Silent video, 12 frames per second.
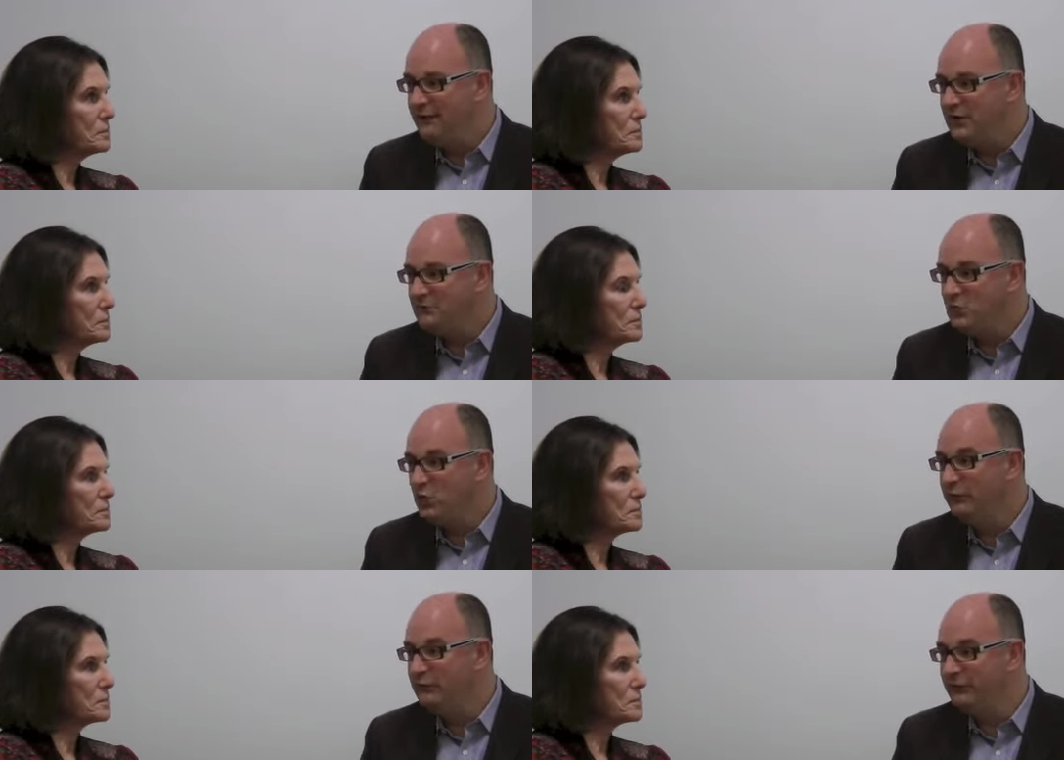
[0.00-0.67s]
Speaker 1: having a
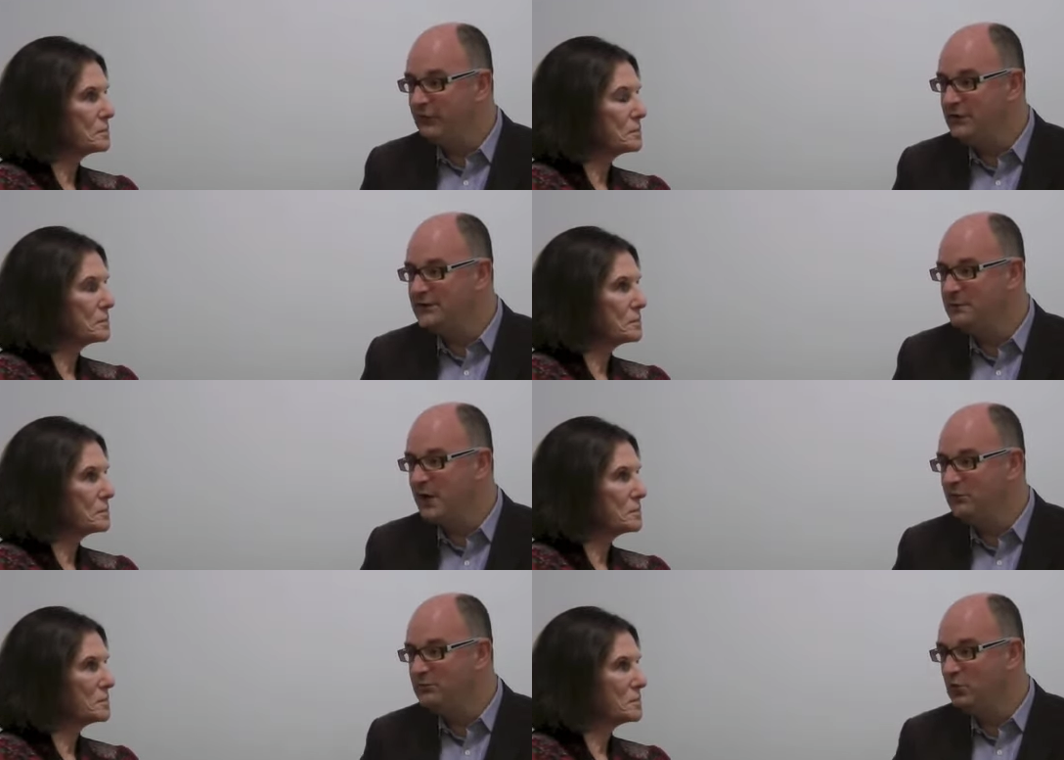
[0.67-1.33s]
more of a focus
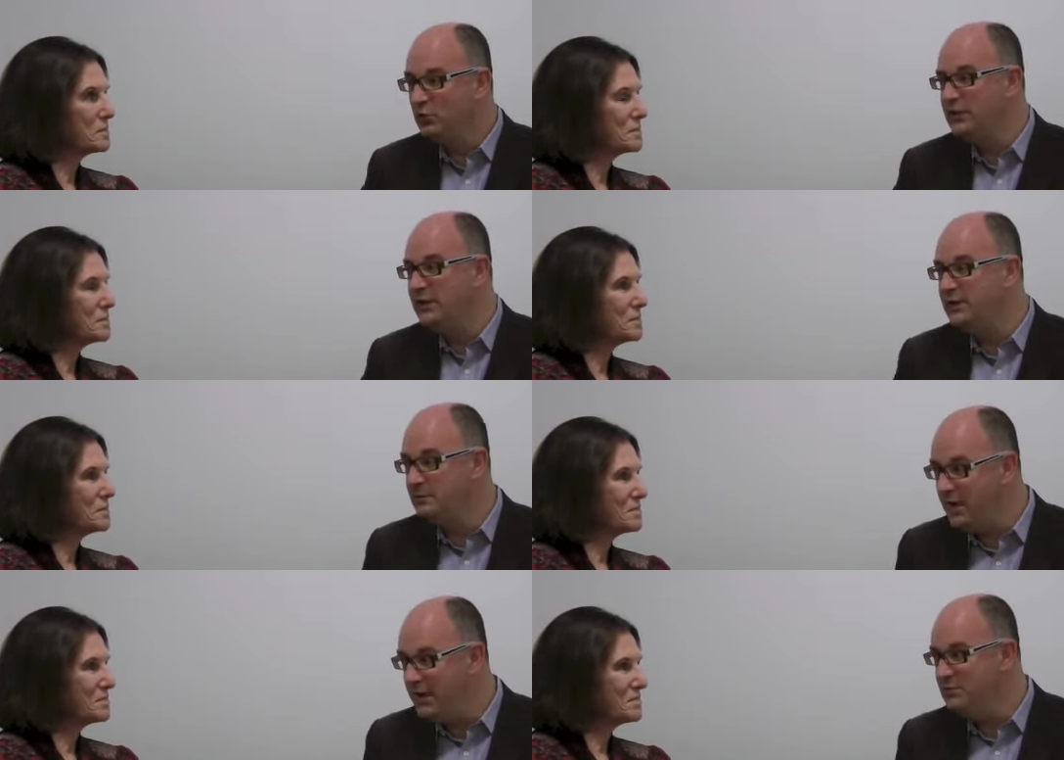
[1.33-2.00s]
about broadening the
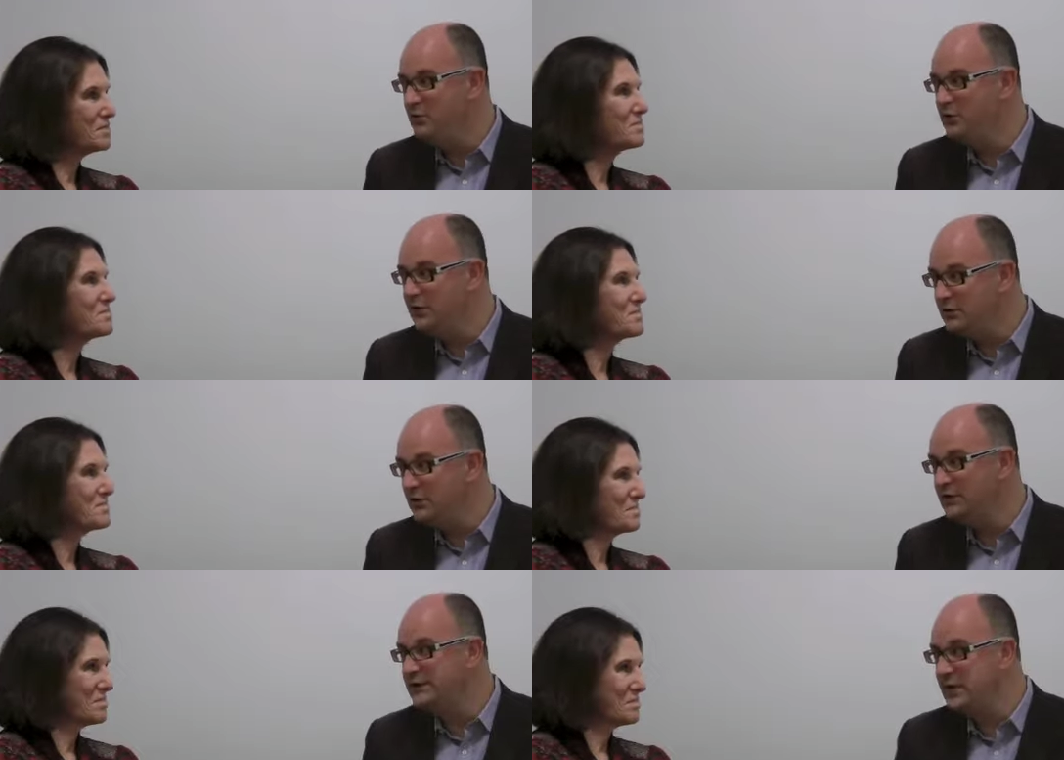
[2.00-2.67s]
people that
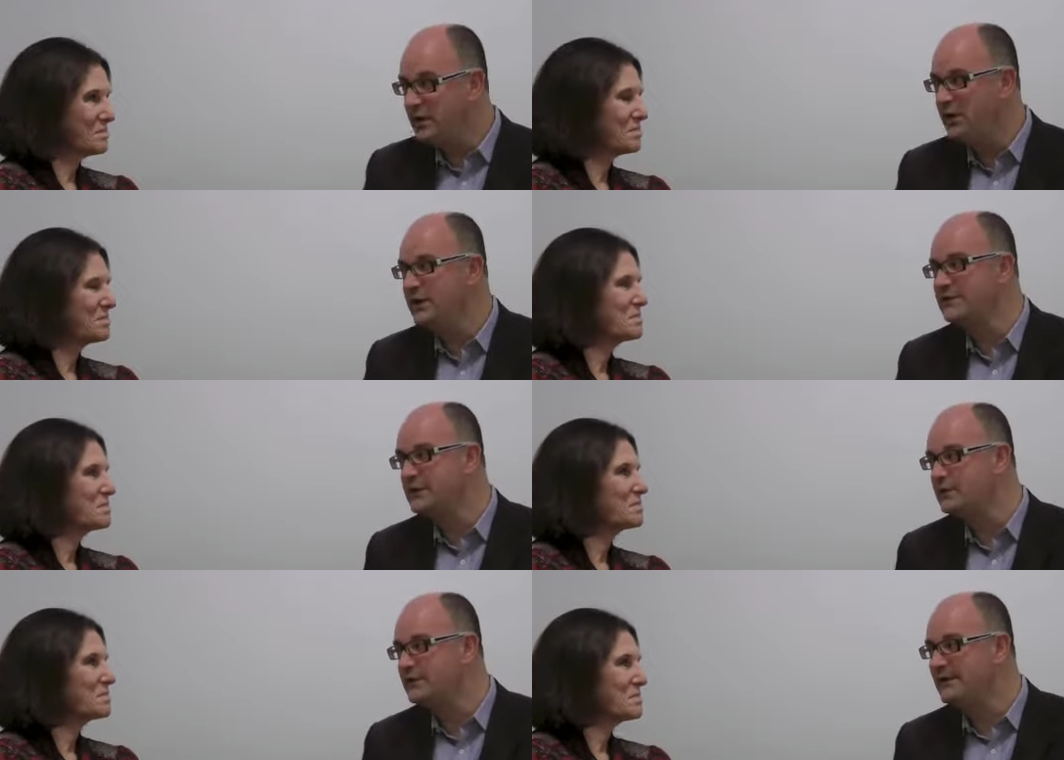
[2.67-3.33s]
you're going to target.
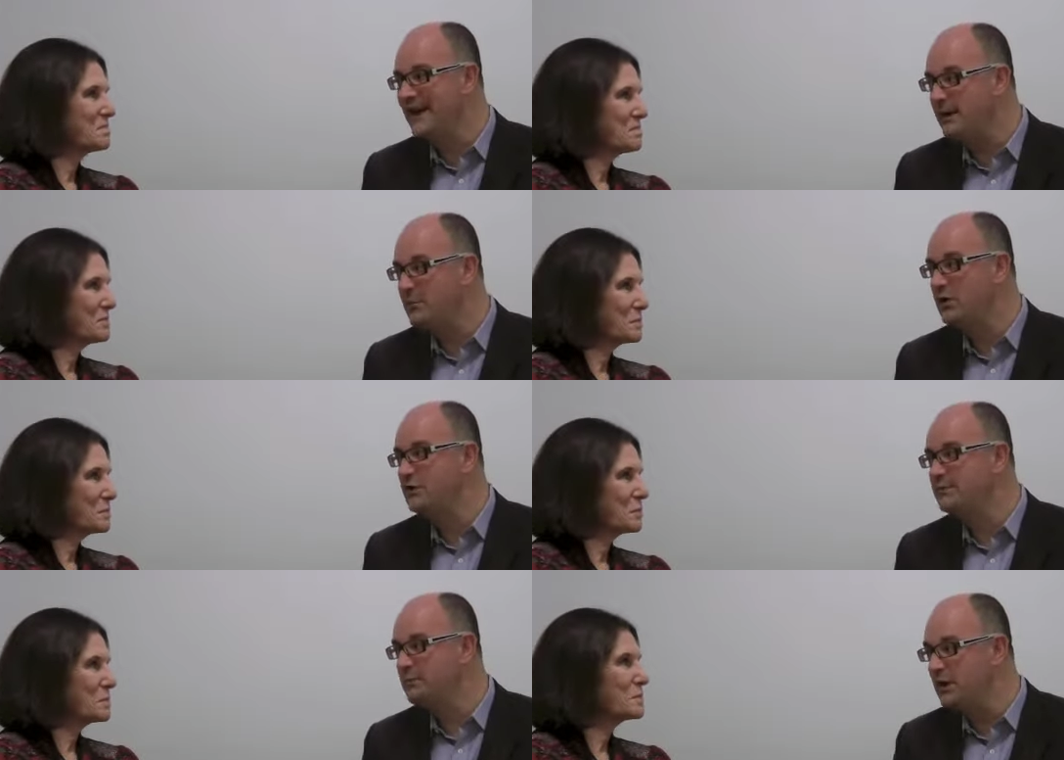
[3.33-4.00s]
So
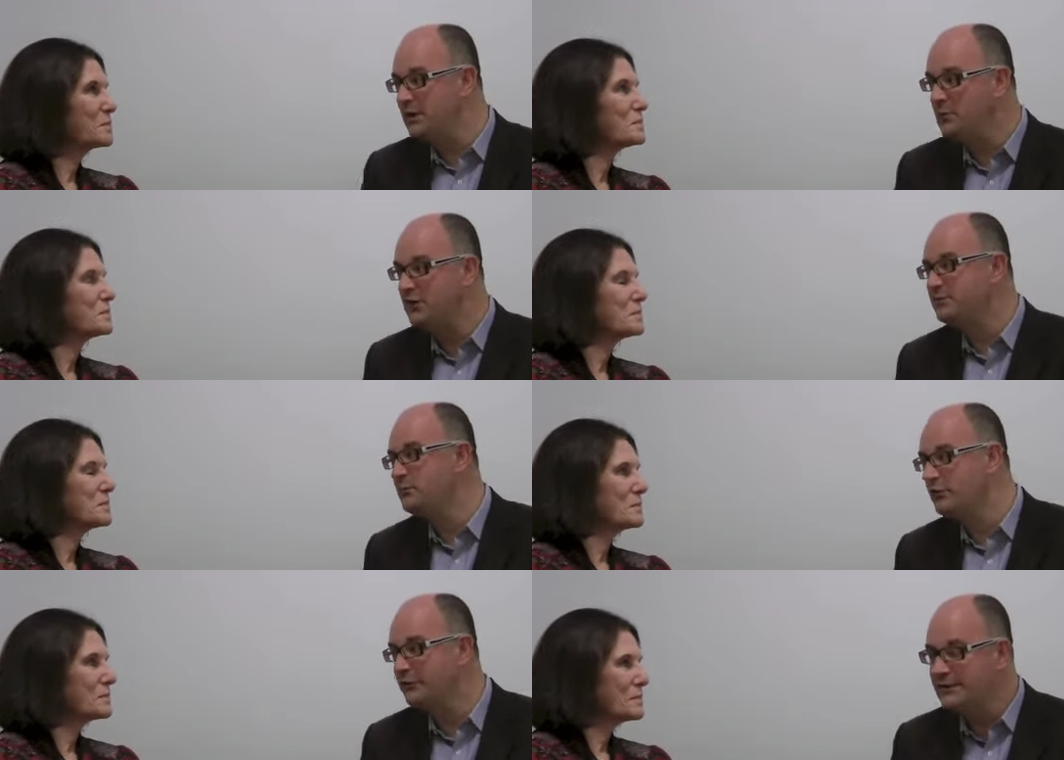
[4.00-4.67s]
CMOs being much
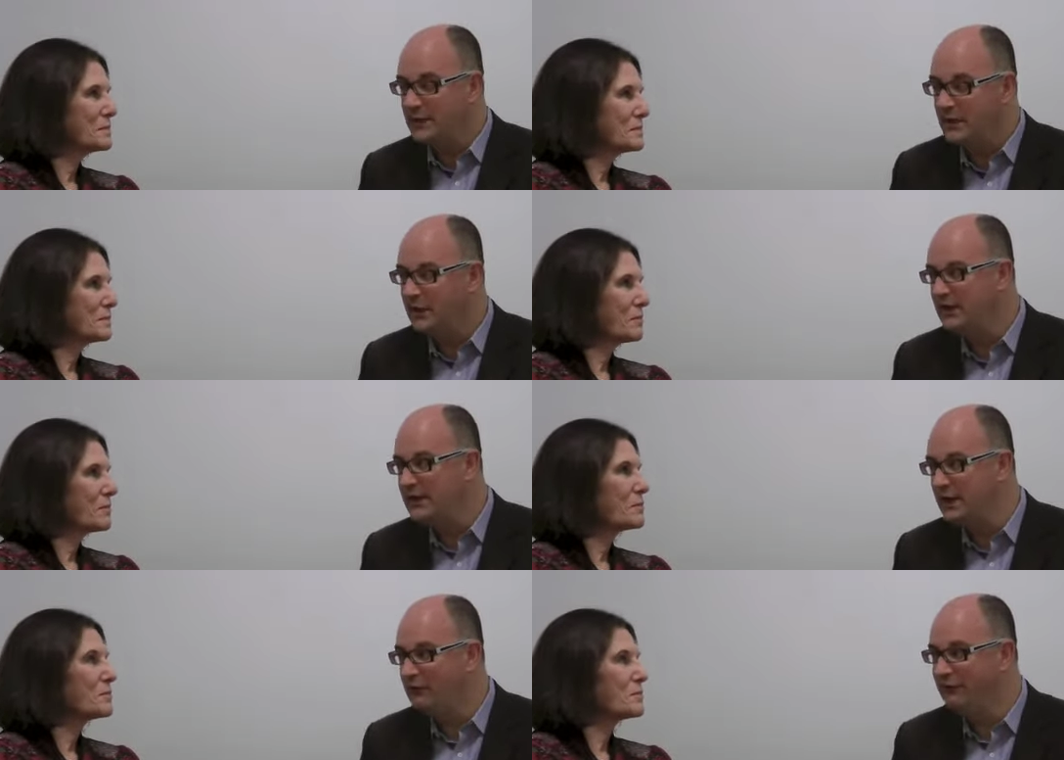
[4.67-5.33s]
more of a target
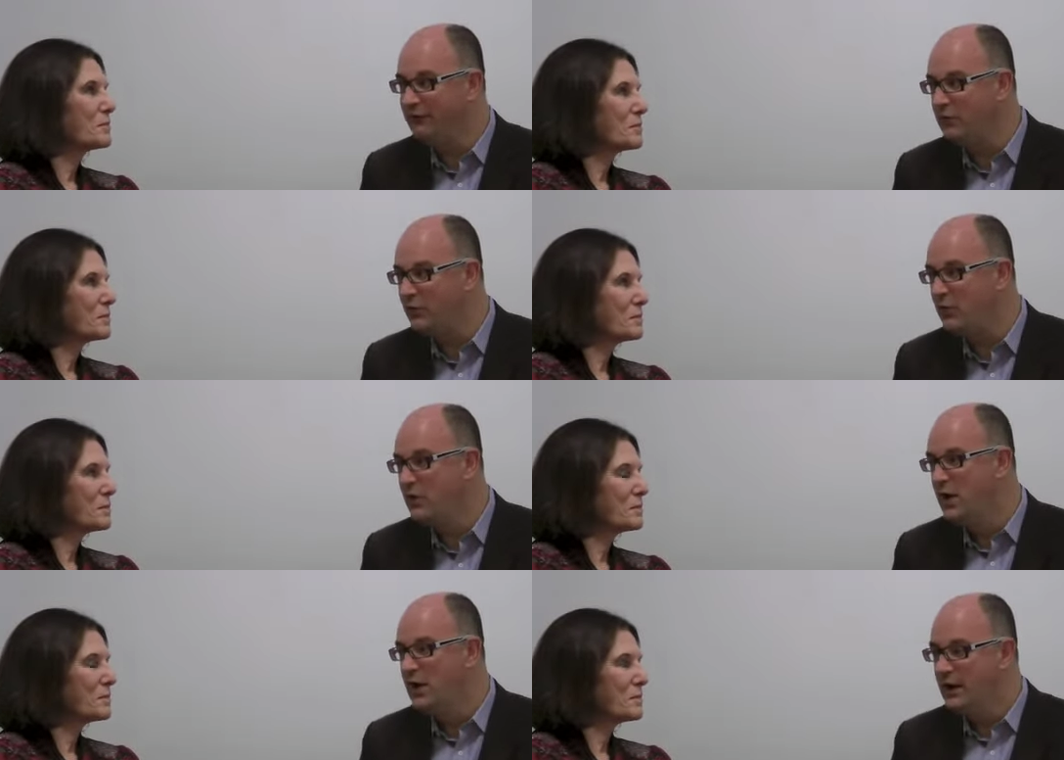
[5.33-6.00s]
now for
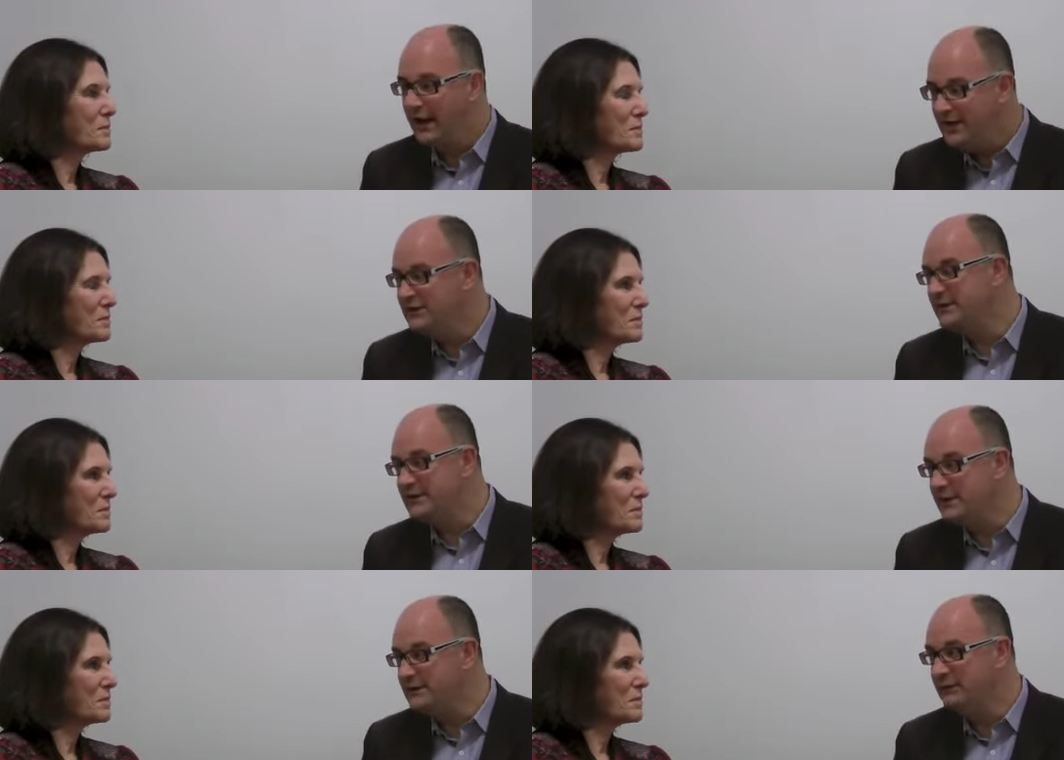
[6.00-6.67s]

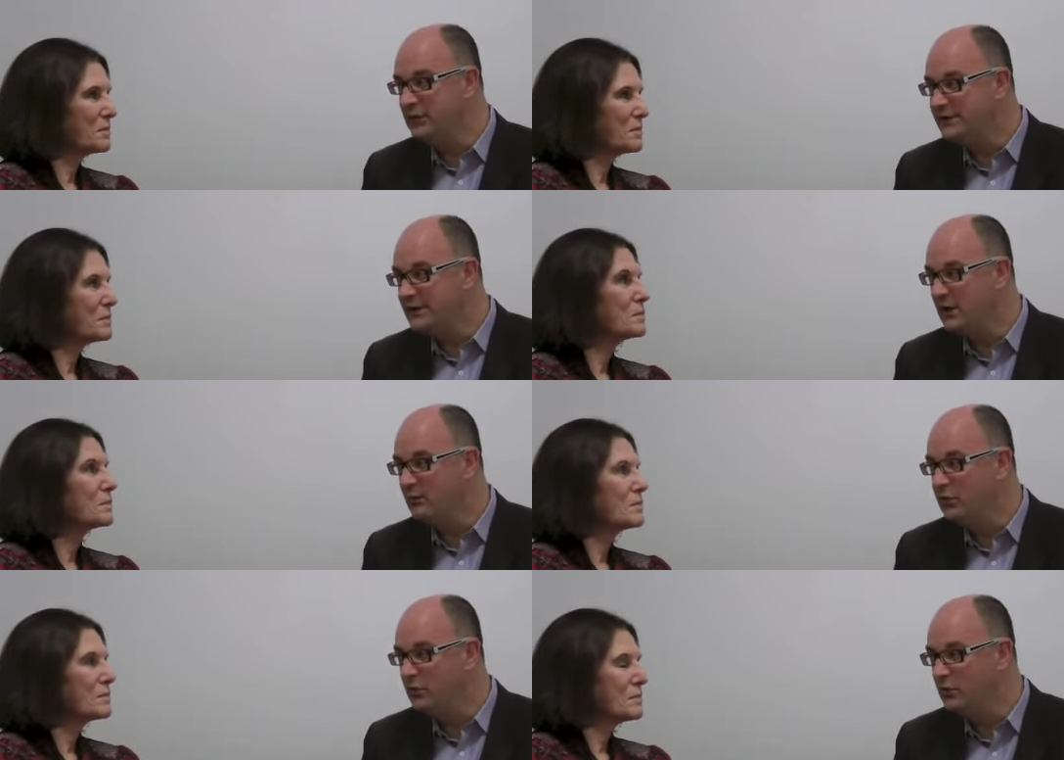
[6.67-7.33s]
agencies, for
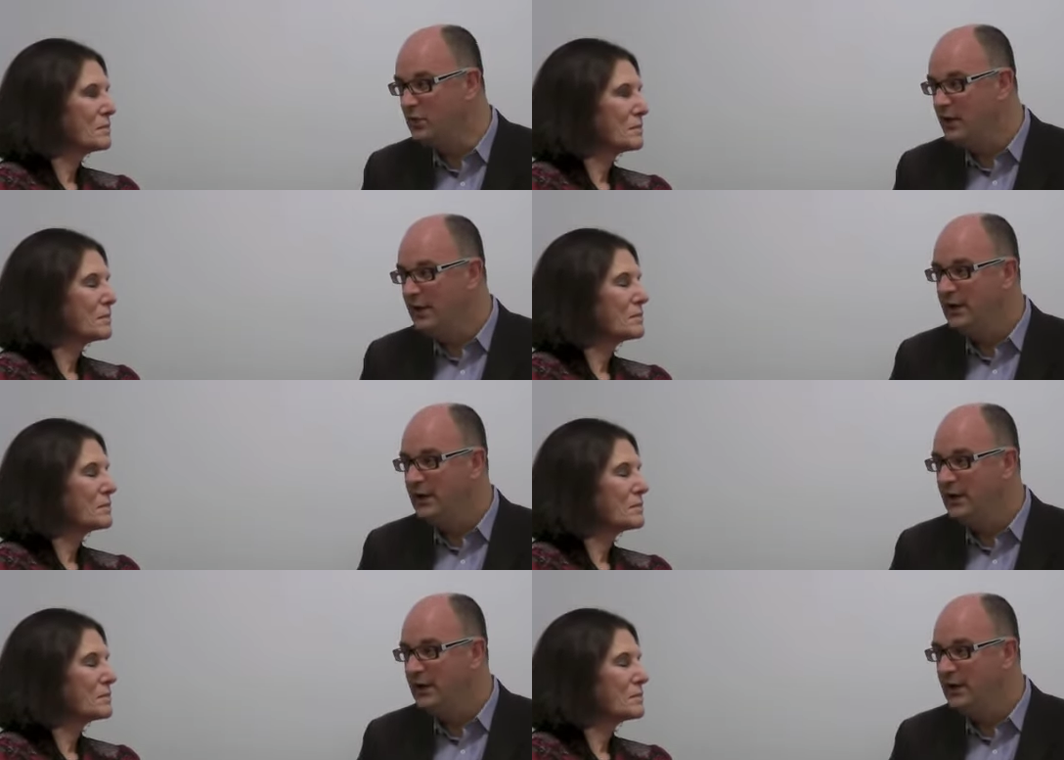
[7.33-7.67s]
example,